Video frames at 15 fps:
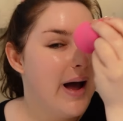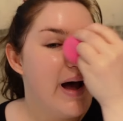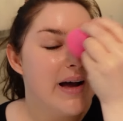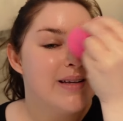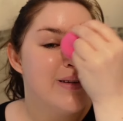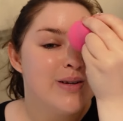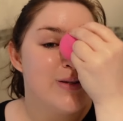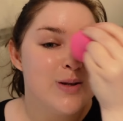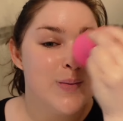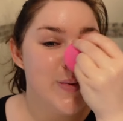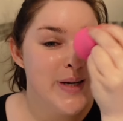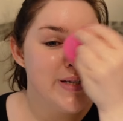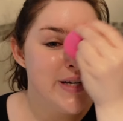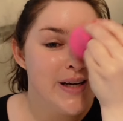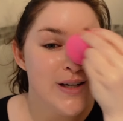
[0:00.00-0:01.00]
I saw so
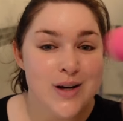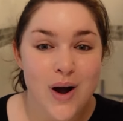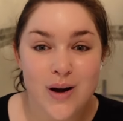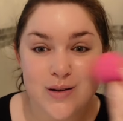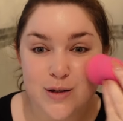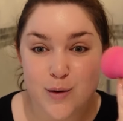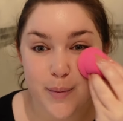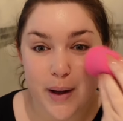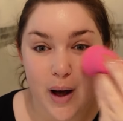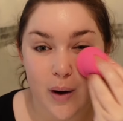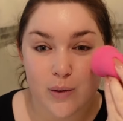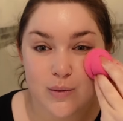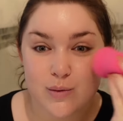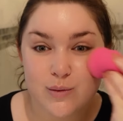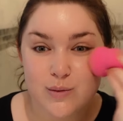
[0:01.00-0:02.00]
many TikToks
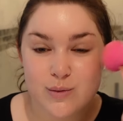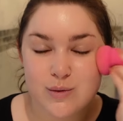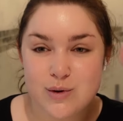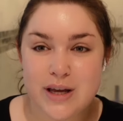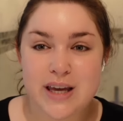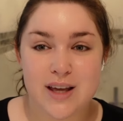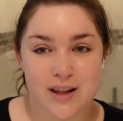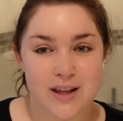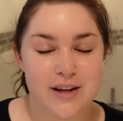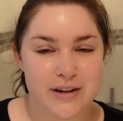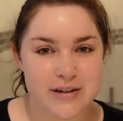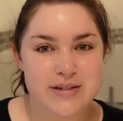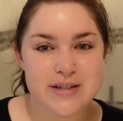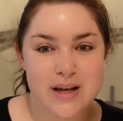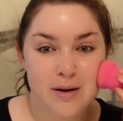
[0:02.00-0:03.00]
about healing
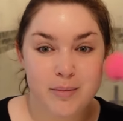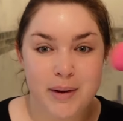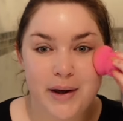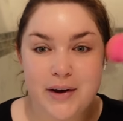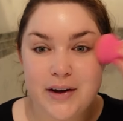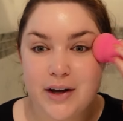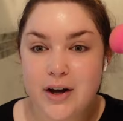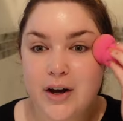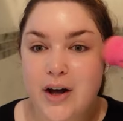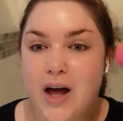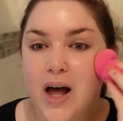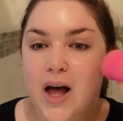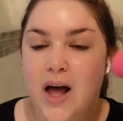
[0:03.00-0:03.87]
your skin barrier,